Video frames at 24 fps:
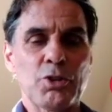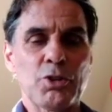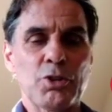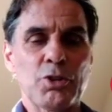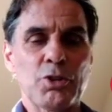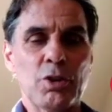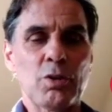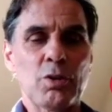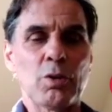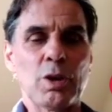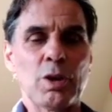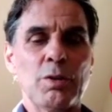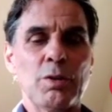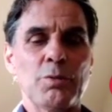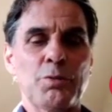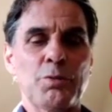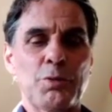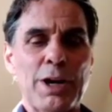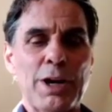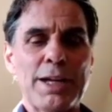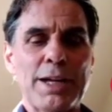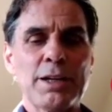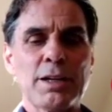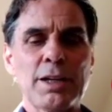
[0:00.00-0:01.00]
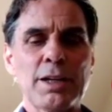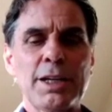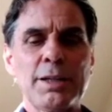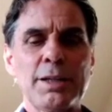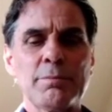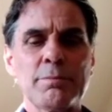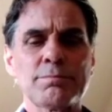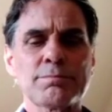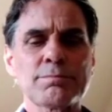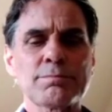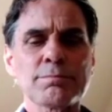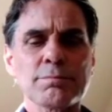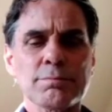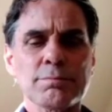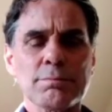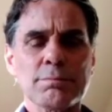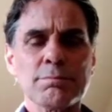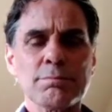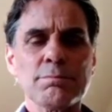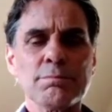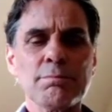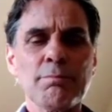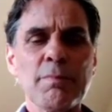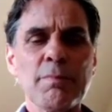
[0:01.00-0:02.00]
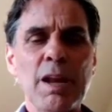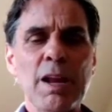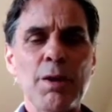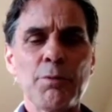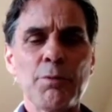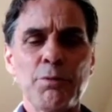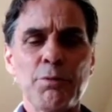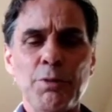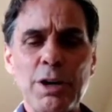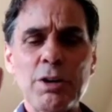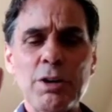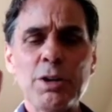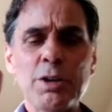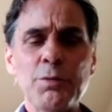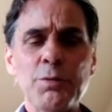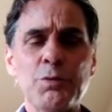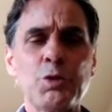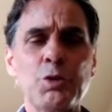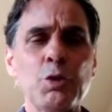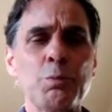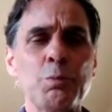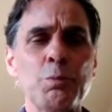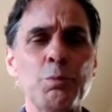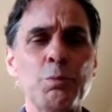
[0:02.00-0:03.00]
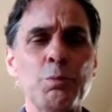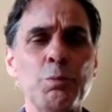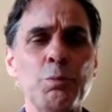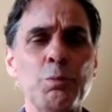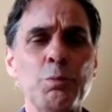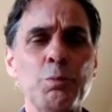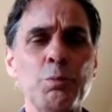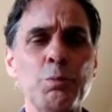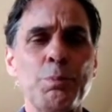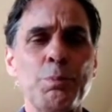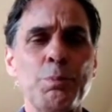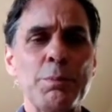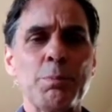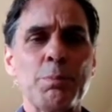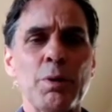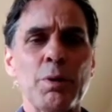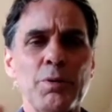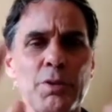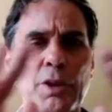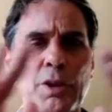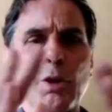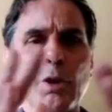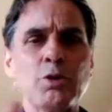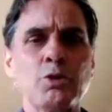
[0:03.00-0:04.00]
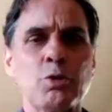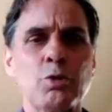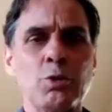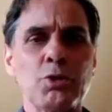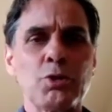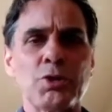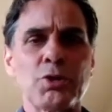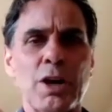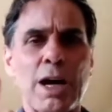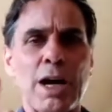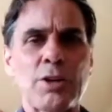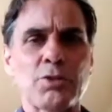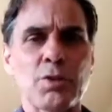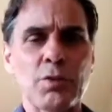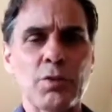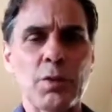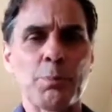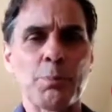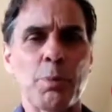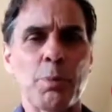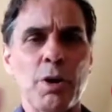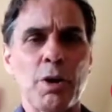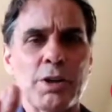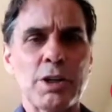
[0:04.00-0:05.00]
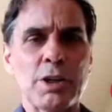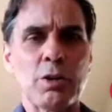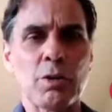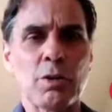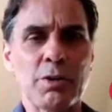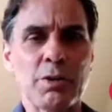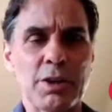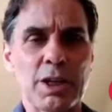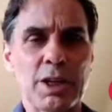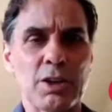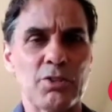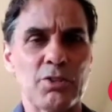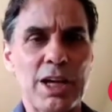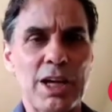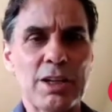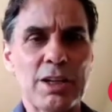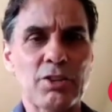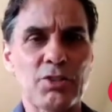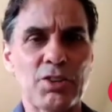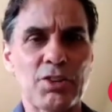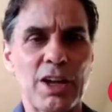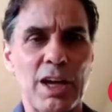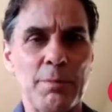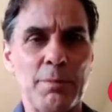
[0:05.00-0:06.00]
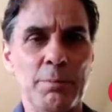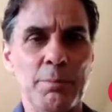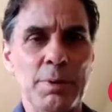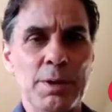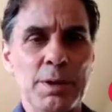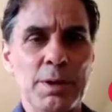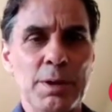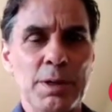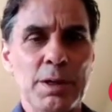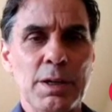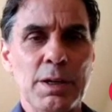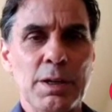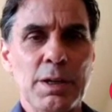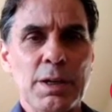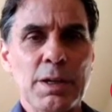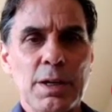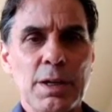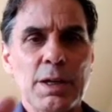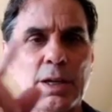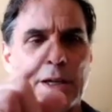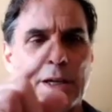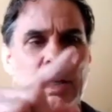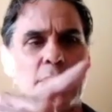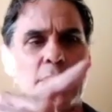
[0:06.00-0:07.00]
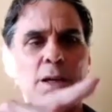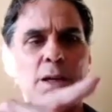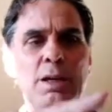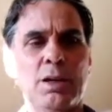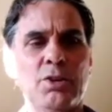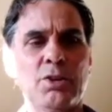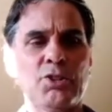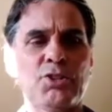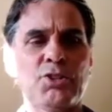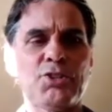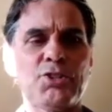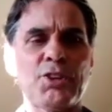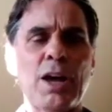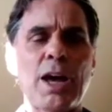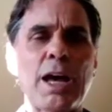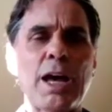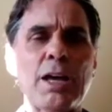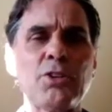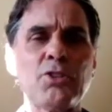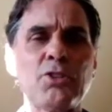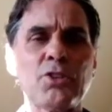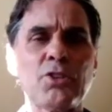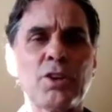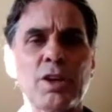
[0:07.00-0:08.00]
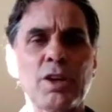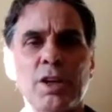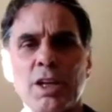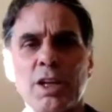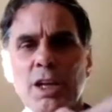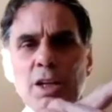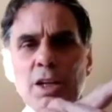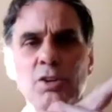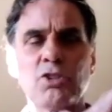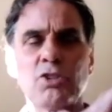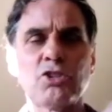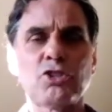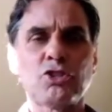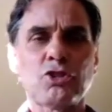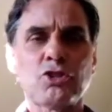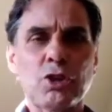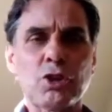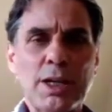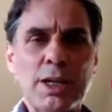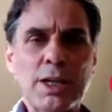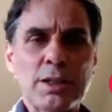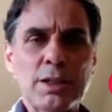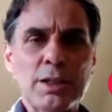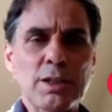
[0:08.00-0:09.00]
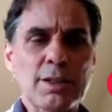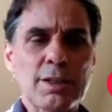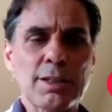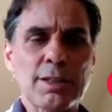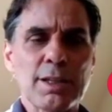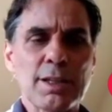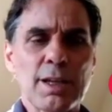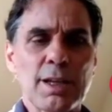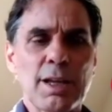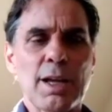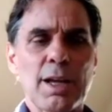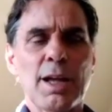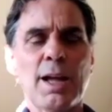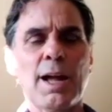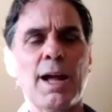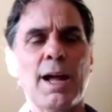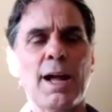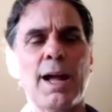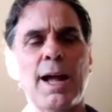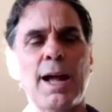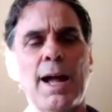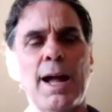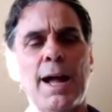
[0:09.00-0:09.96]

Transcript: because, frankly, very few people know two sides of the body are the exact same in size, in strength,